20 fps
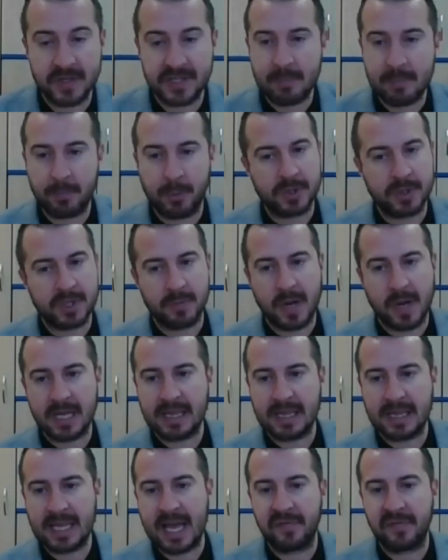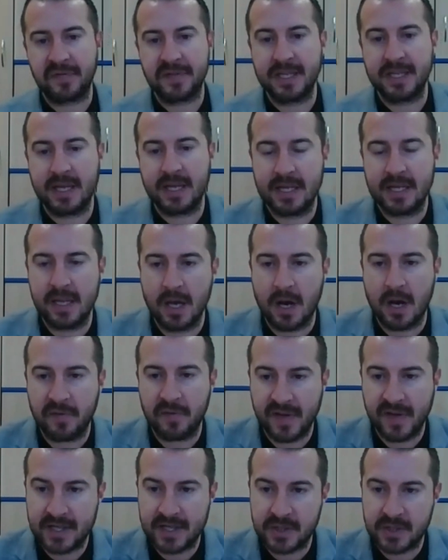example, to my left in the
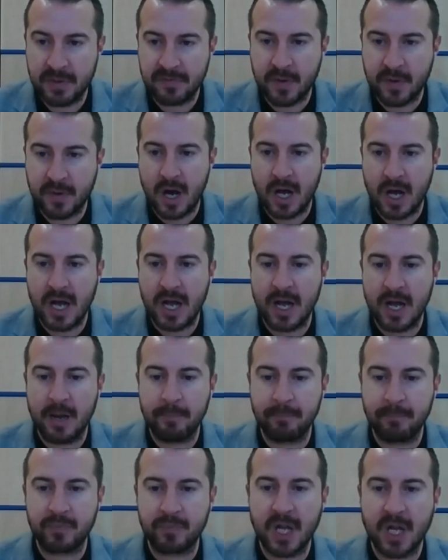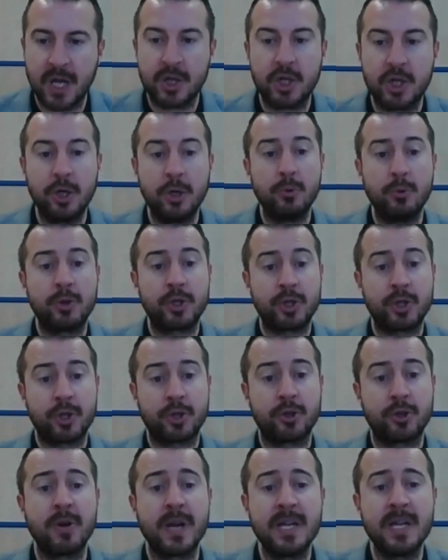office, we've got a huge
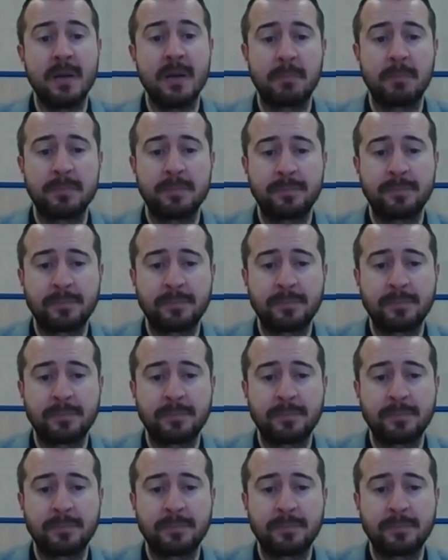tree